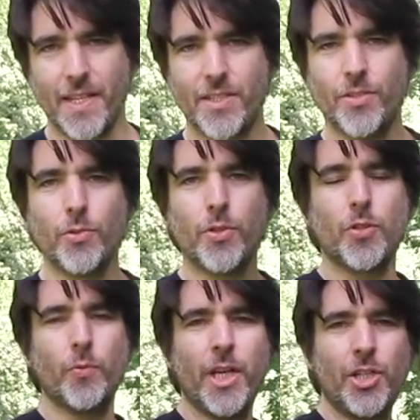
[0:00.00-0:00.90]
is to
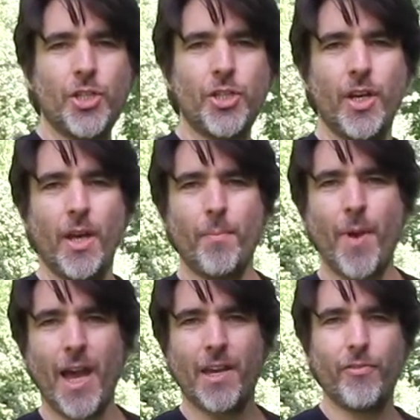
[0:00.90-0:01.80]
switch
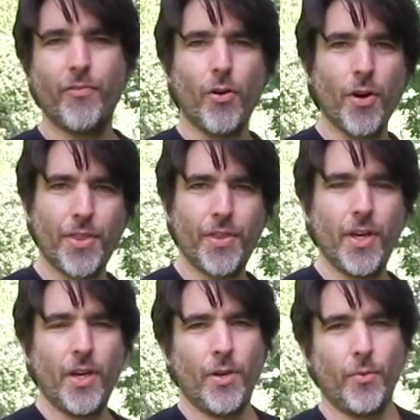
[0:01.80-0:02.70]
back and forth
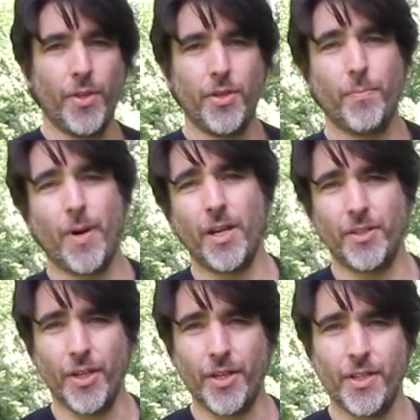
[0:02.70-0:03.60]
with your
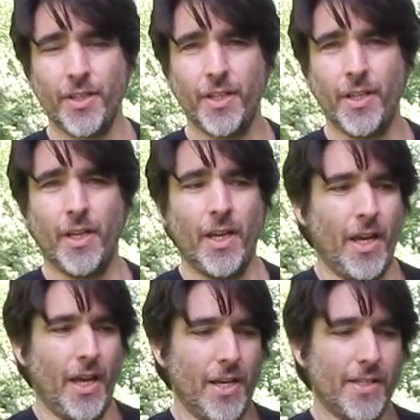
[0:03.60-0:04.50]
partner
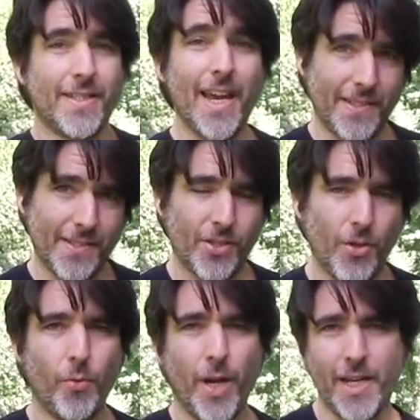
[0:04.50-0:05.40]
sets.
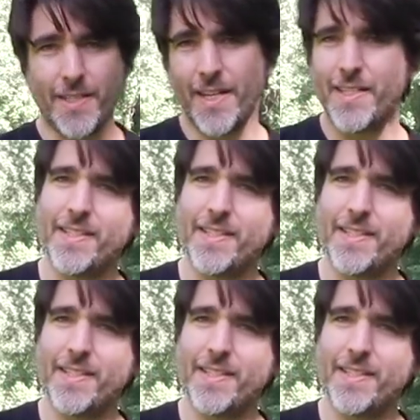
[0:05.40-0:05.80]
When I say